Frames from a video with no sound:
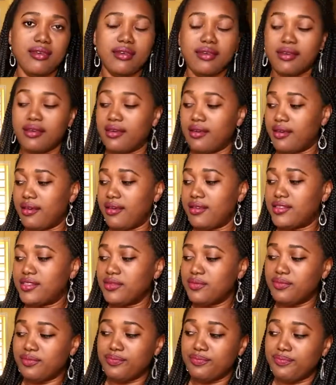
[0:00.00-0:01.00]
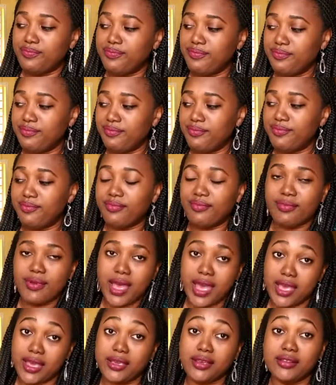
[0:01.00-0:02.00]
it will
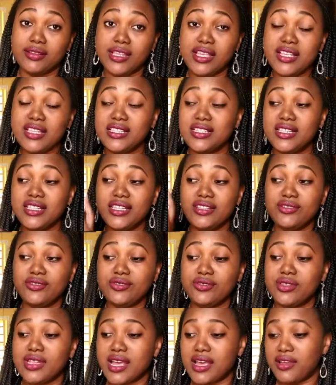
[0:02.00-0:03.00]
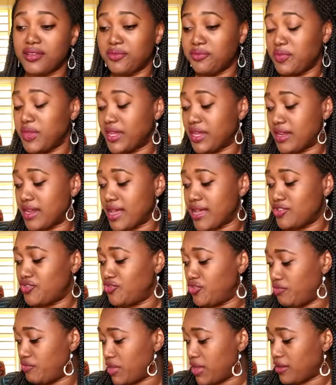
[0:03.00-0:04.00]
I could easily do that and make a nice
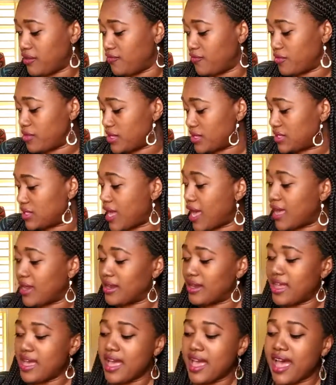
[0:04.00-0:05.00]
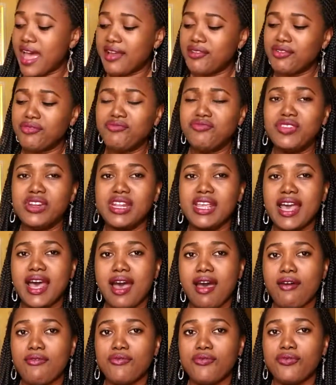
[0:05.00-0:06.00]
remake for this. And I don't really
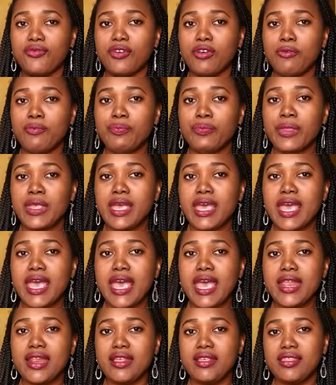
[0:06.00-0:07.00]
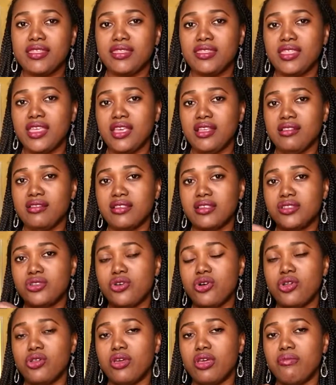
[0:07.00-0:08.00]
have anything this
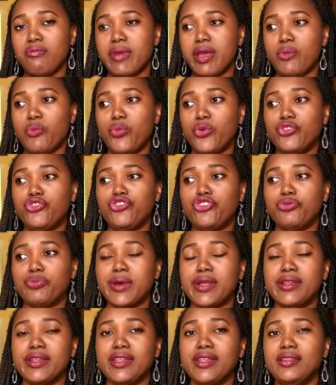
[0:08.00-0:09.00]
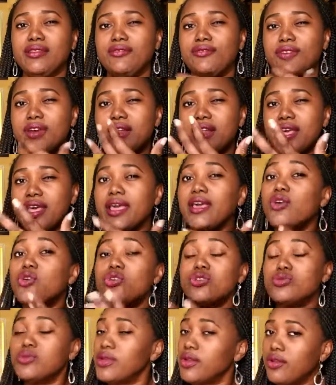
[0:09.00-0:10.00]
color in my wardrobe, and you find that it
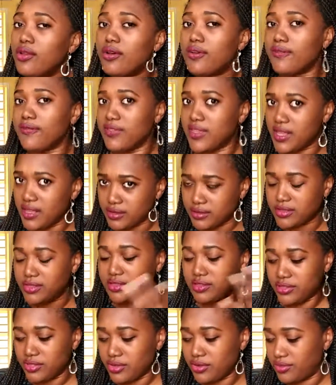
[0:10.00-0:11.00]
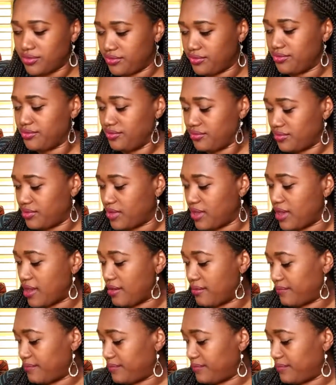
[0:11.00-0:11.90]
goes with a lot of things. So yeah,